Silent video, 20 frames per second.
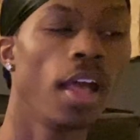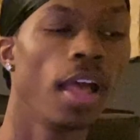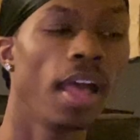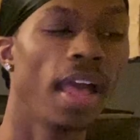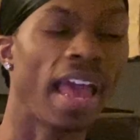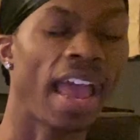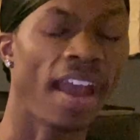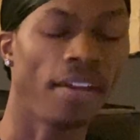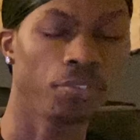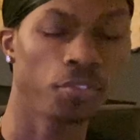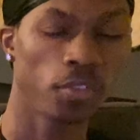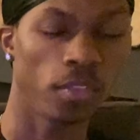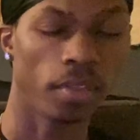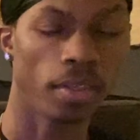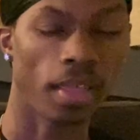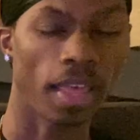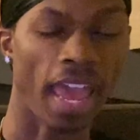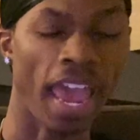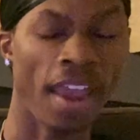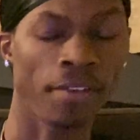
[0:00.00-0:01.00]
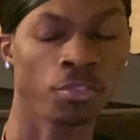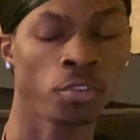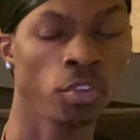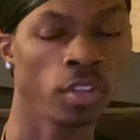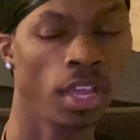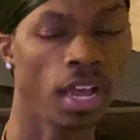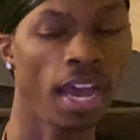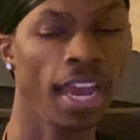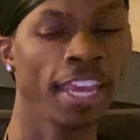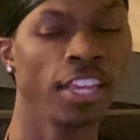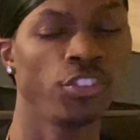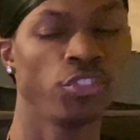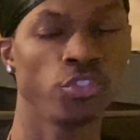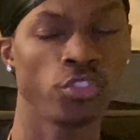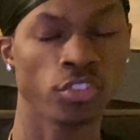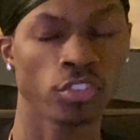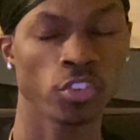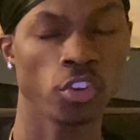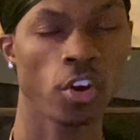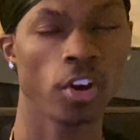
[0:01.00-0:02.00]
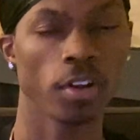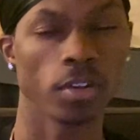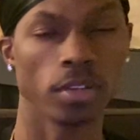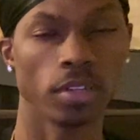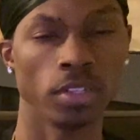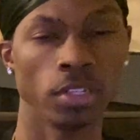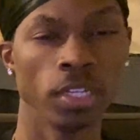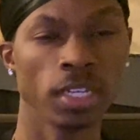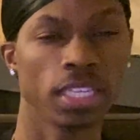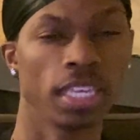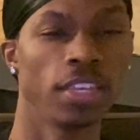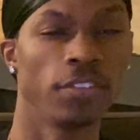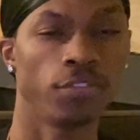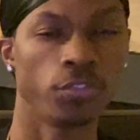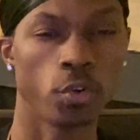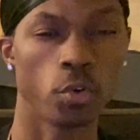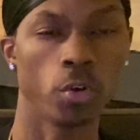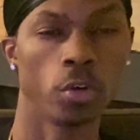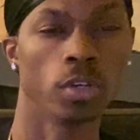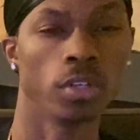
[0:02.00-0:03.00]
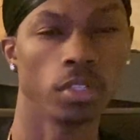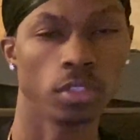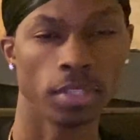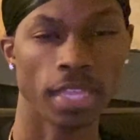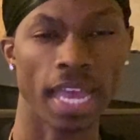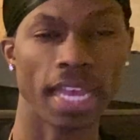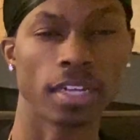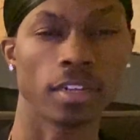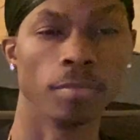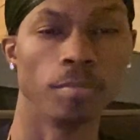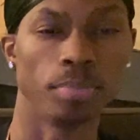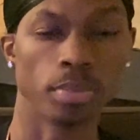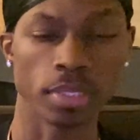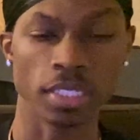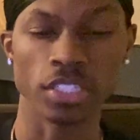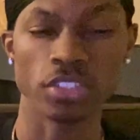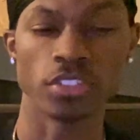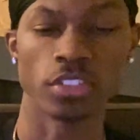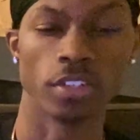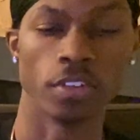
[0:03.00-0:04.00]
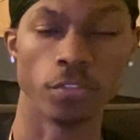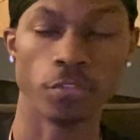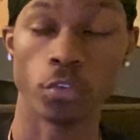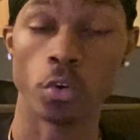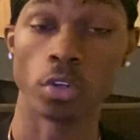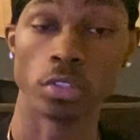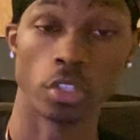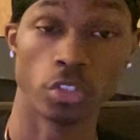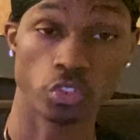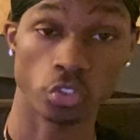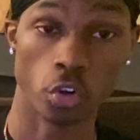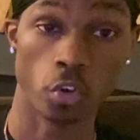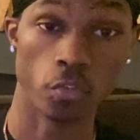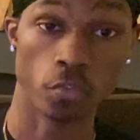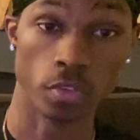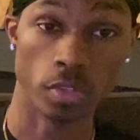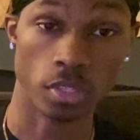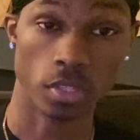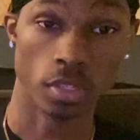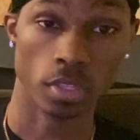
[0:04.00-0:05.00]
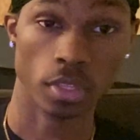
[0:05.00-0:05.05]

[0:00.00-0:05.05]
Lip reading: after the heights, you should start looking for that completion for the trophy.